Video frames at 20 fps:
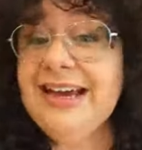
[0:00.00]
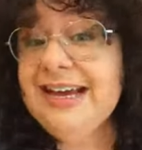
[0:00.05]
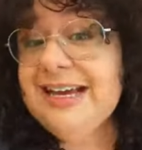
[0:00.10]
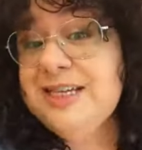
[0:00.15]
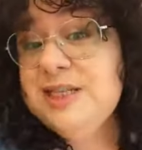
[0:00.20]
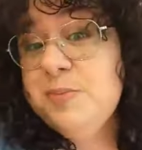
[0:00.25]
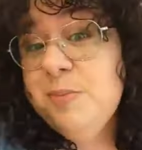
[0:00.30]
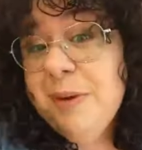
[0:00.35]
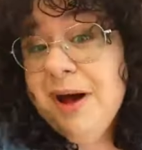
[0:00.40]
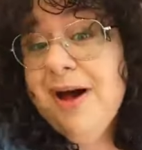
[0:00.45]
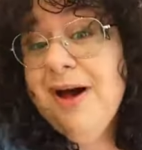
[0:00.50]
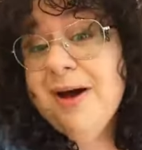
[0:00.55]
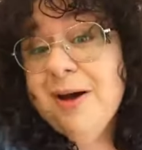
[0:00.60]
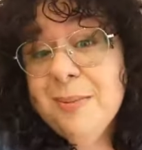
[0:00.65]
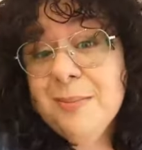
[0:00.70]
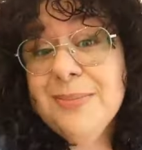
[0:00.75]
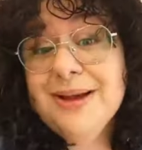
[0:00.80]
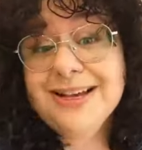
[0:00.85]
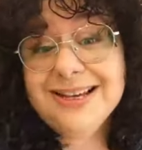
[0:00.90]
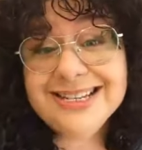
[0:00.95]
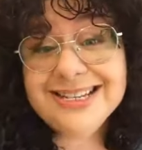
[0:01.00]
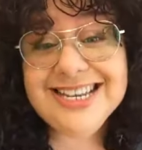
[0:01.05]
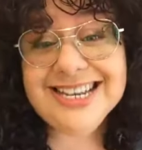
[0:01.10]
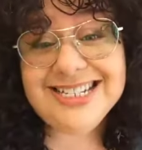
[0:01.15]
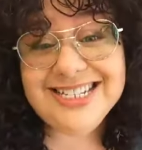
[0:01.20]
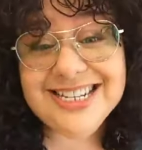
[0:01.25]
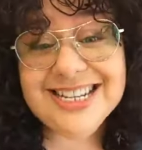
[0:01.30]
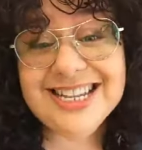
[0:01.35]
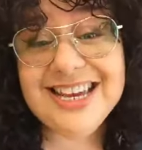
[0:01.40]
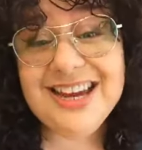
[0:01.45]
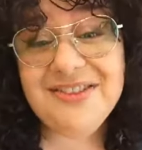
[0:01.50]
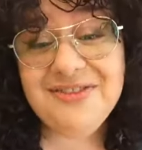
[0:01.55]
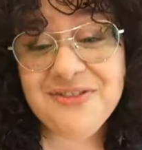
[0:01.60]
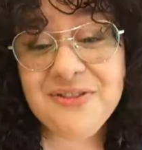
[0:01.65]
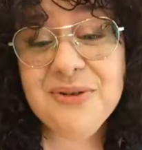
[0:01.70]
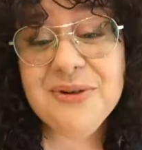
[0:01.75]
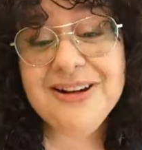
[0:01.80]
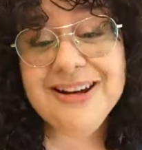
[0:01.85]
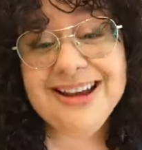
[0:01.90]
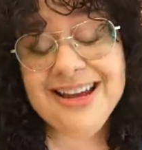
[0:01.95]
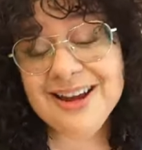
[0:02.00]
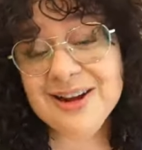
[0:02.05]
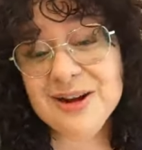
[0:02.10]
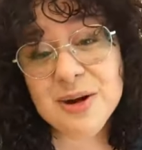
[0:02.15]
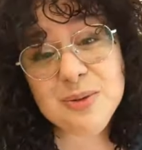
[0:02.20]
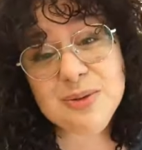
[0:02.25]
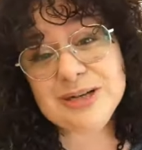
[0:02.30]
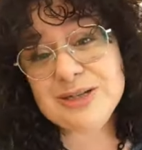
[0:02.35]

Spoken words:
his mom essentially for a year,